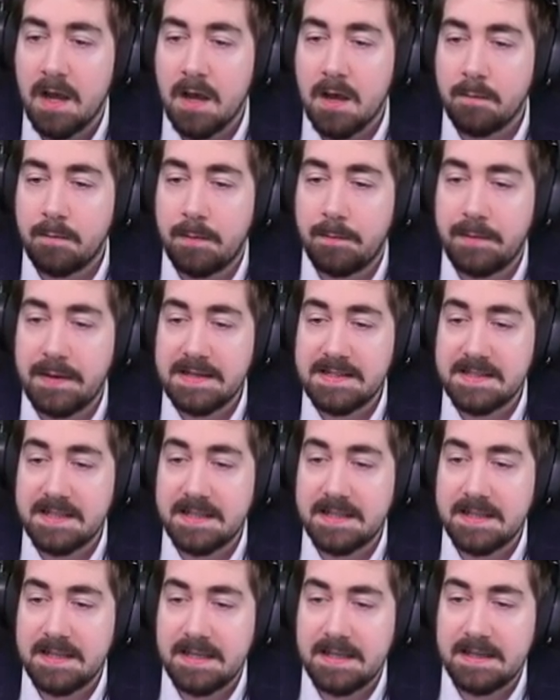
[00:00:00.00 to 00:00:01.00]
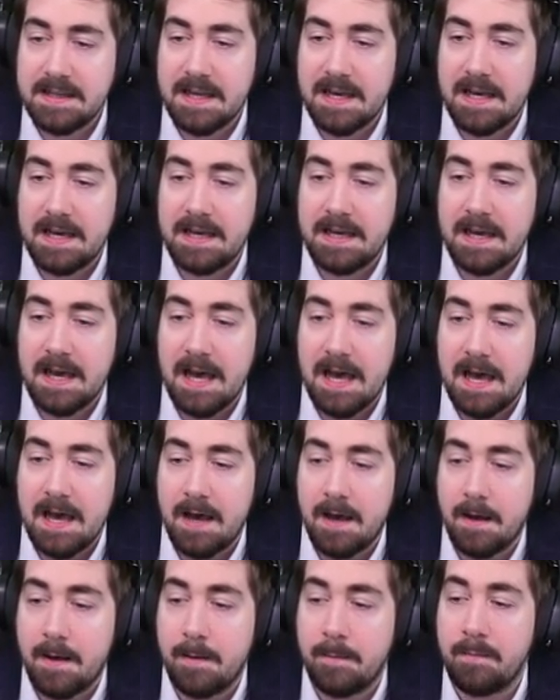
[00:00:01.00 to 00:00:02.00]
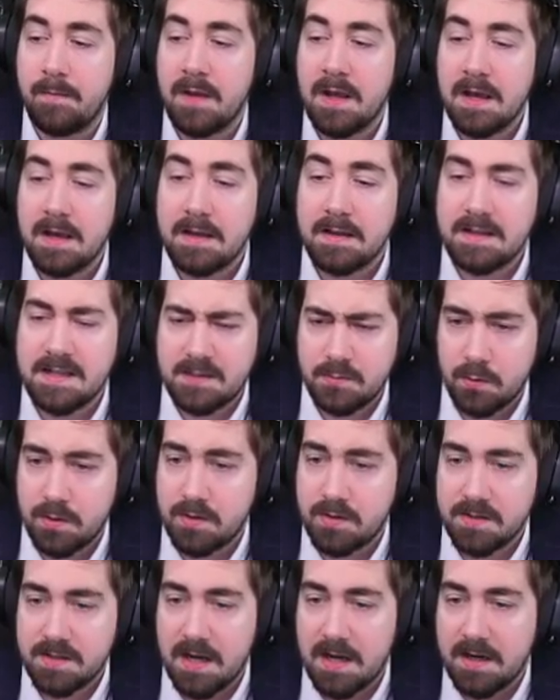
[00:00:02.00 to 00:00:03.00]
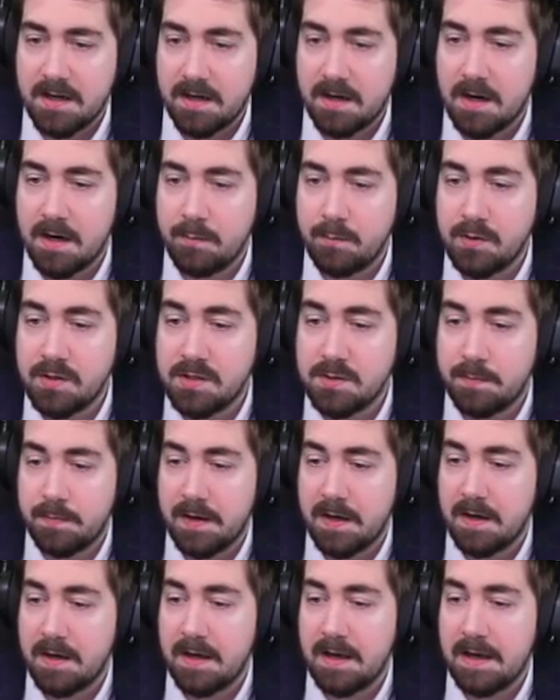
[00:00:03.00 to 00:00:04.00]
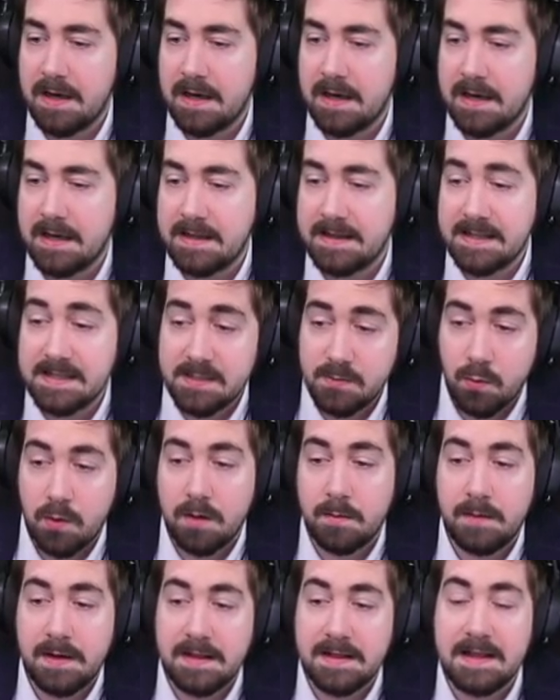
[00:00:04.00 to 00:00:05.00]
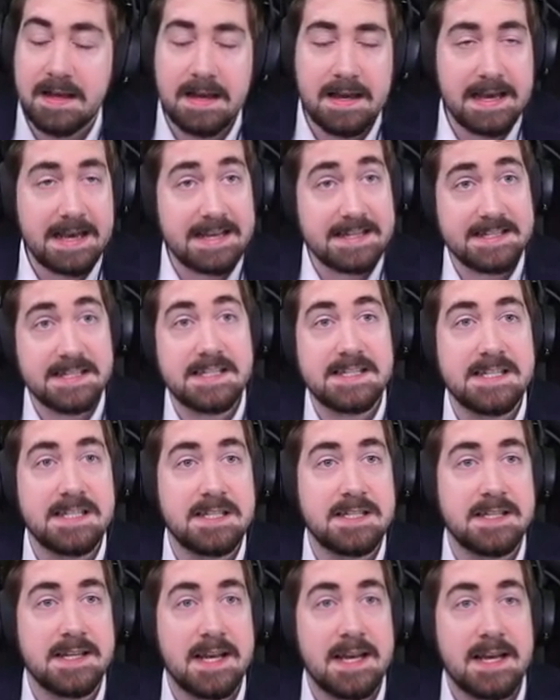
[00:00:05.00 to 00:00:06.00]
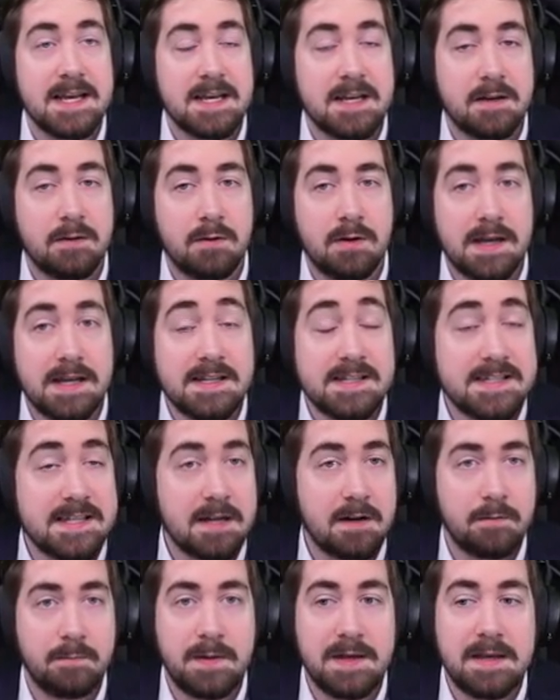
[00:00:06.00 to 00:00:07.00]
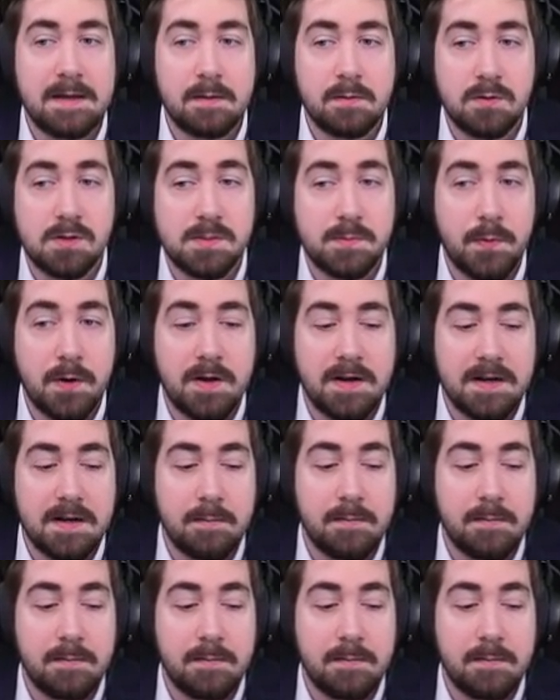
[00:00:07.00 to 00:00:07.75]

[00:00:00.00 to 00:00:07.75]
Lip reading: But basically, this one was kind of garbage, but this one made that Essences, instead of being able to spawn at a